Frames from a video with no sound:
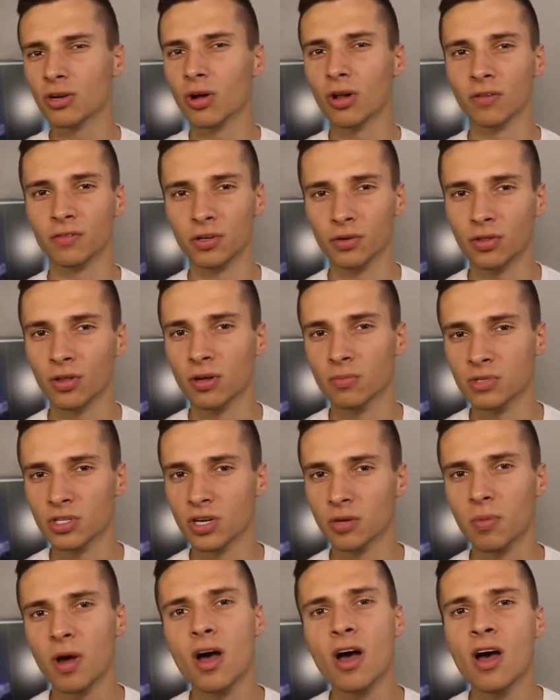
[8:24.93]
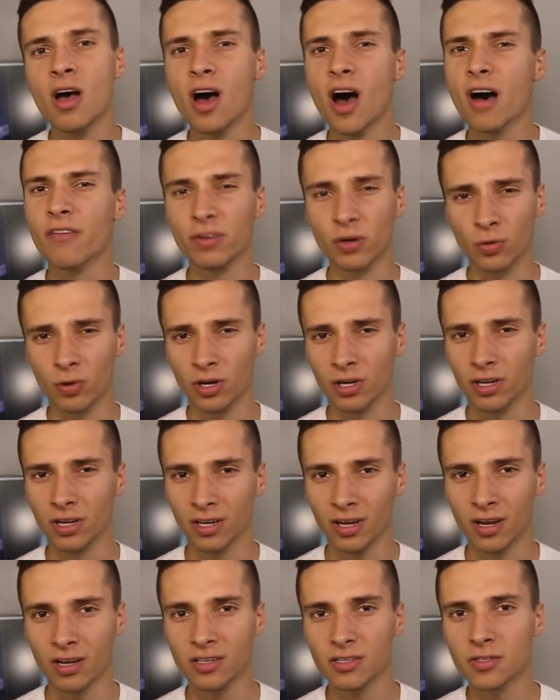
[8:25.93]
all of your thumbs up. Have a great day,
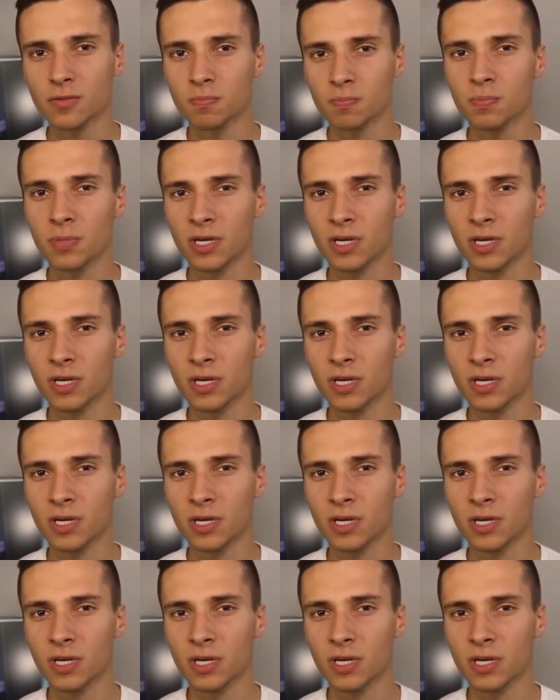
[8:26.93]
guys.